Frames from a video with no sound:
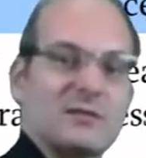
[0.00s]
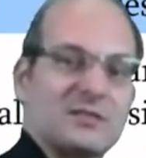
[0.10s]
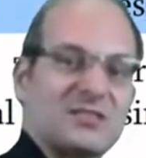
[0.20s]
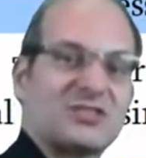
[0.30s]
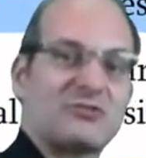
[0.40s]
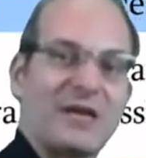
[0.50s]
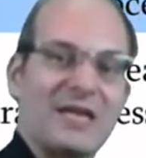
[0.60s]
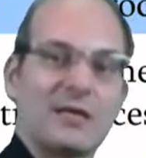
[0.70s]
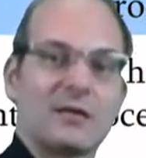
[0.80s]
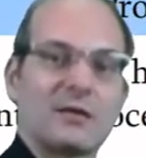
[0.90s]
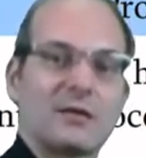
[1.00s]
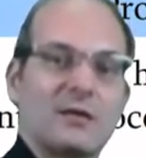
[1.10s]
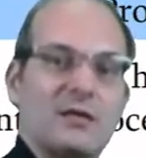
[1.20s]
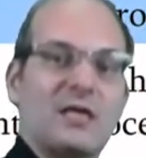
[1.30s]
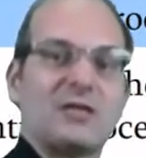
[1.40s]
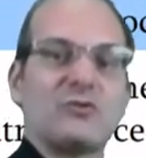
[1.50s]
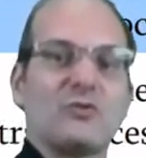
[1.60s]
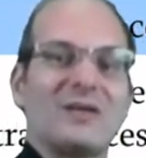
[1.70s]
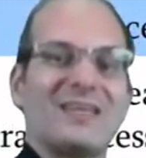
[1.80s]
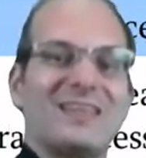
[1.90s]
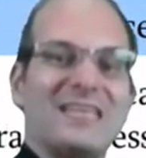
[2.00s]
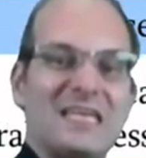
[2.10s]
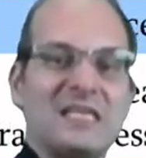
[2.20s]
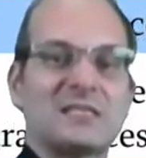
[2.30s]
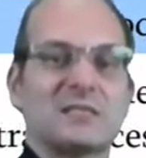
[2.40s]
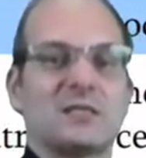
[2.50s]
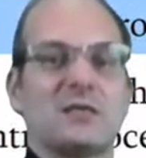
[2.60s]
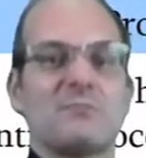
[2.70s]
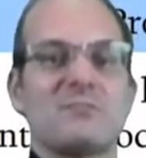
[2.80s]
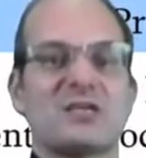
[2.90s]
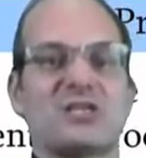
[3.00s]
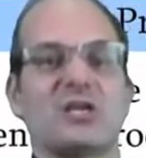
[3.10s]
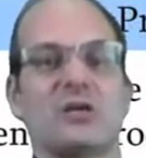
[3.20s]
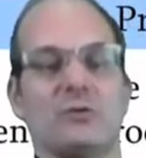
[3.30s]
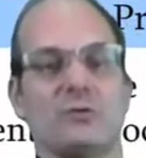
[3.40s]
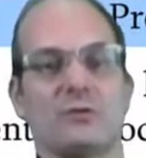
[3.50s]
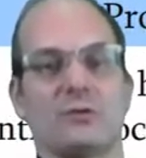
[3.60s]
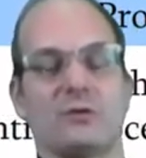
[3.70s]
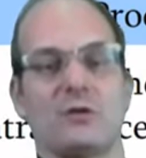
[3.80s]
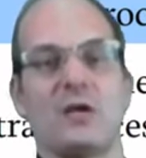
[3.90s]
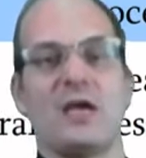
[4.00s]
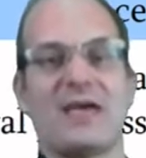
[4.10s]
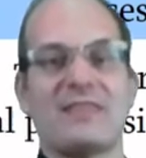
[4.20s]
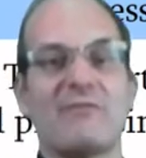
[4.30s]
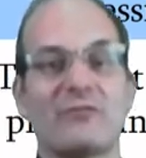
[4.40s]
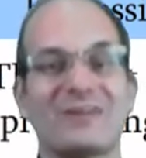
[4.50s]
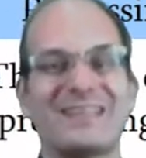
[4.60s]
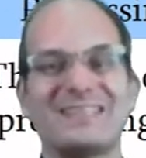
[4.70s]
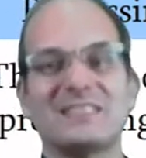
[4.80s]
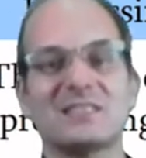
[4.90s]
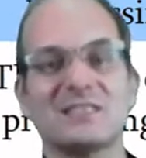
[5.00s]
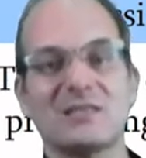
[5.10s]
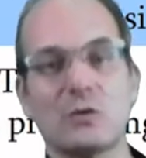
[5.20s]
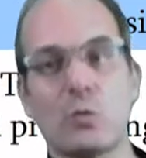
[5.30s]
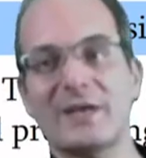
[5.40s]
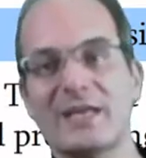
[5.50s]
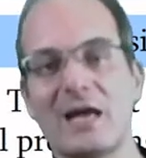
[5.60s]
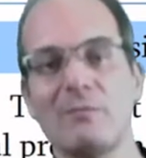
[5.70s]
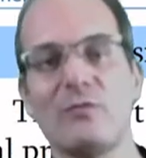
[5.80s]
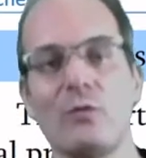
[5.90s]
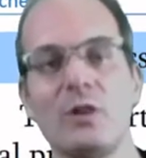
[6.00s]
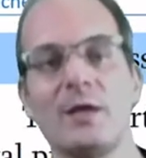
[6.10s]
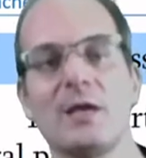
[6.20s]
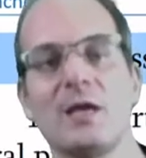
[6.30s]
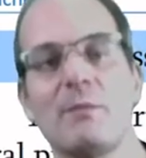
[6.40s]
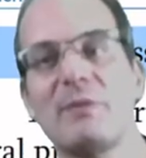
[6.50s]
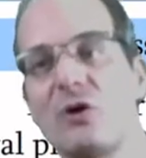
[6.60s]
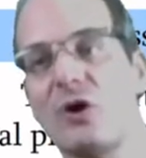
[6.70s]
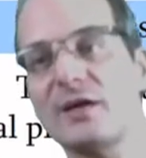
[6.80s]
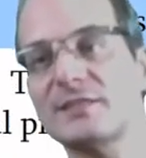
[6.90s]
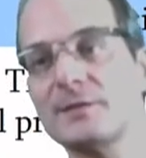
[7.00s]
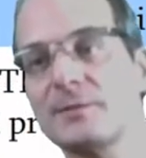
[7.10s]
string into this machine code, and therefore this is quite helpful because